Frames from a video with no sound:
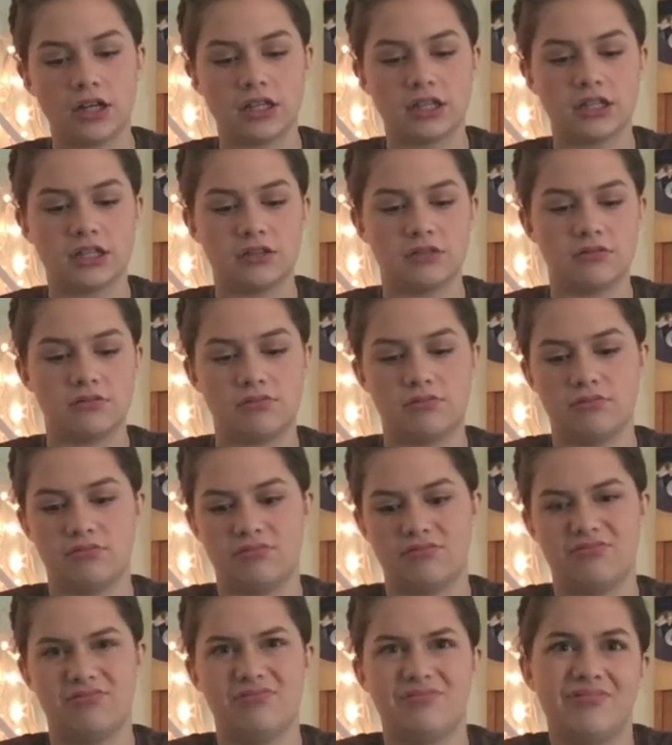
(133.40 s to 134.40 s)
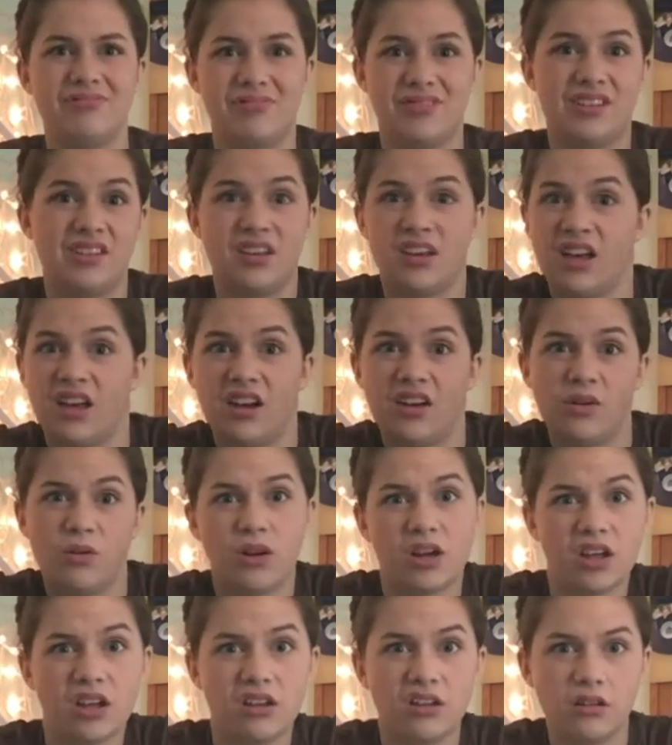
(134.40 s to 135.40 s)
because I don't know
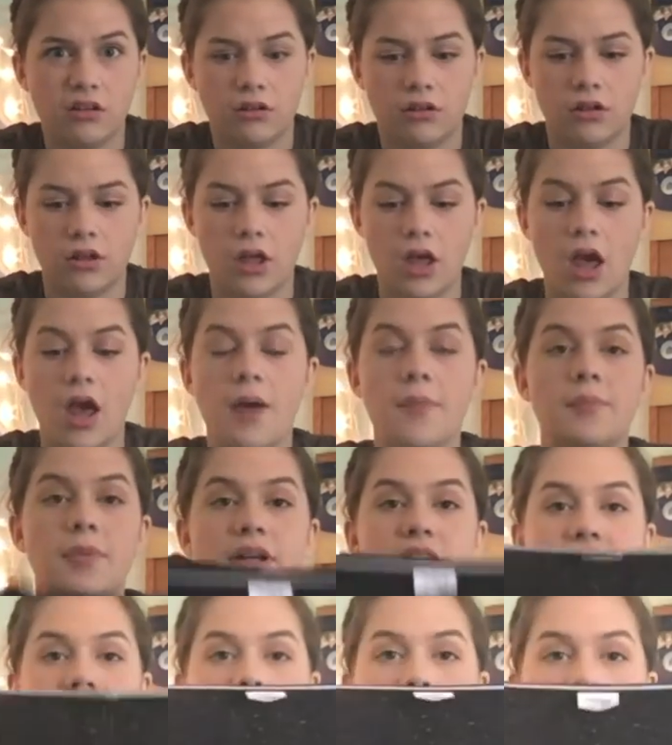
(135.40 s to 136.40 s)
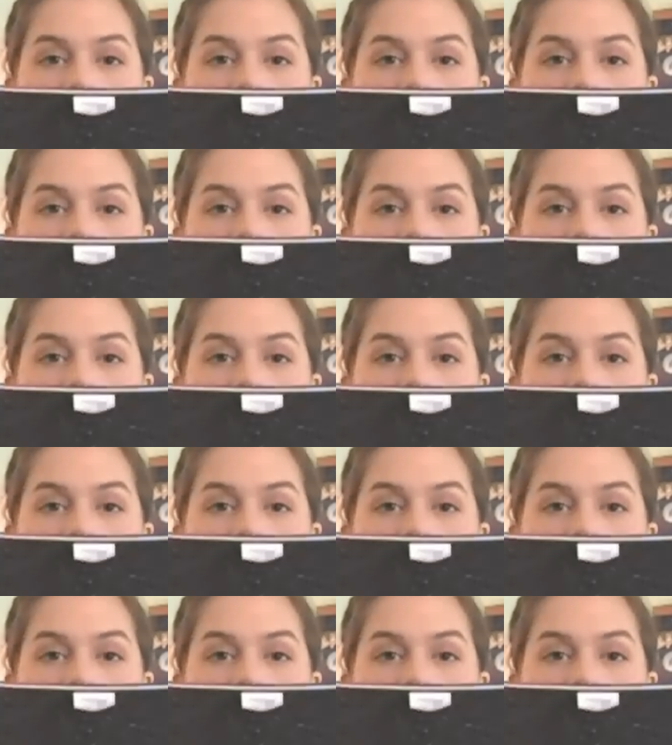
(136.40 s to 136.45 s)
why. But I